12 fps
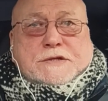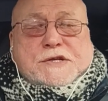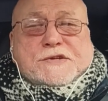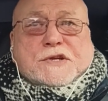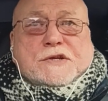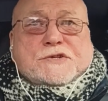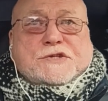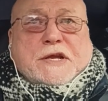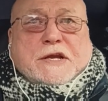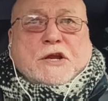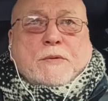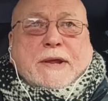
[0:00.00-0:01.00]
Just
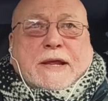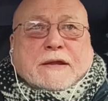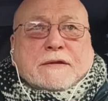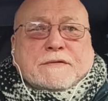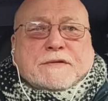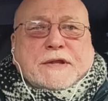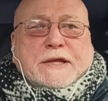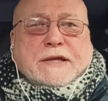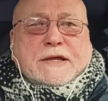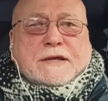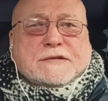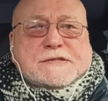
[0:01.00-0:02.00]
continuing
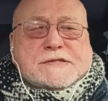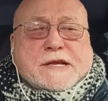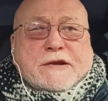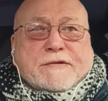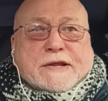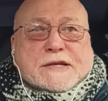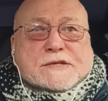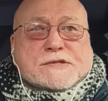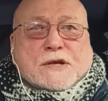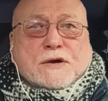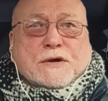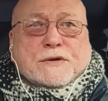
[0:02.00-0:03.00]
the series
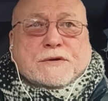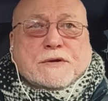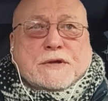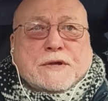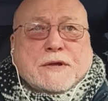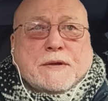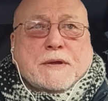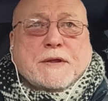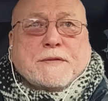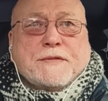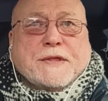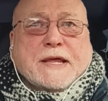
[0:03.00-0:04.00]
on
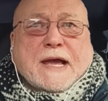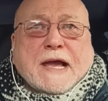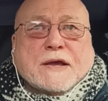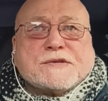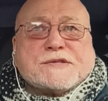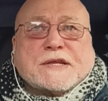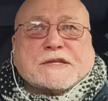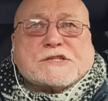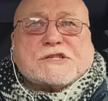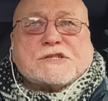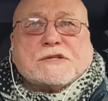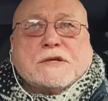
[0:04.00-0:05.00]
the house
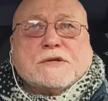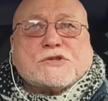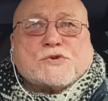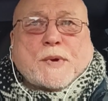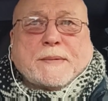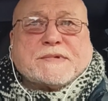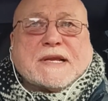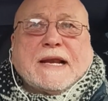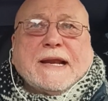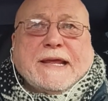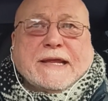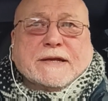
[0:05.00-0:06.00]
that's swept
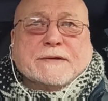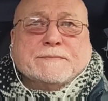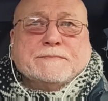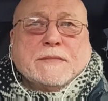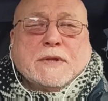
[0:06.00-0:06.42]
clean.